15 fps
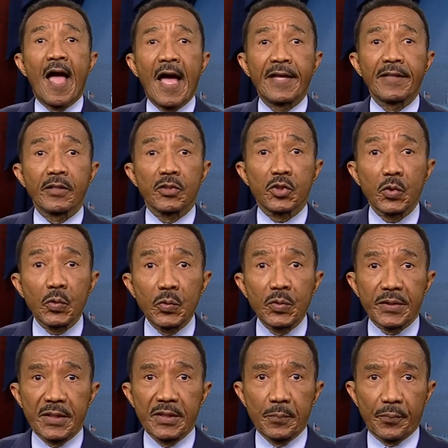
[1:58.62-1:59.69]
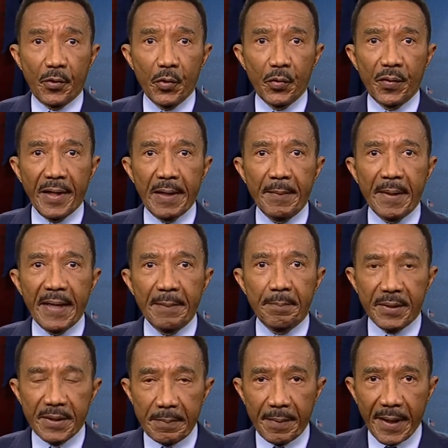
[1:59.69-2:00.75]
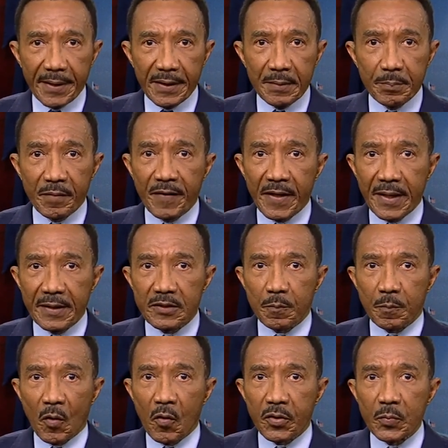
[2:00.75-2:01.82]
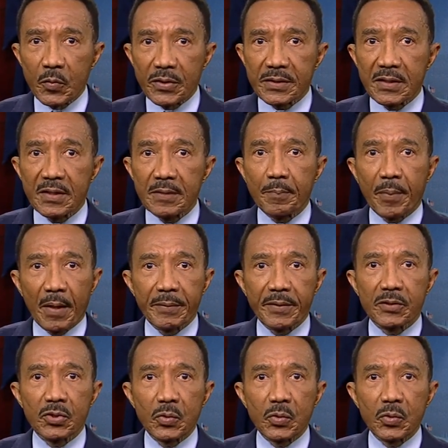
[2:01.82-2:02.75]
And the Tuned In program at Peabody provides Baltimore City public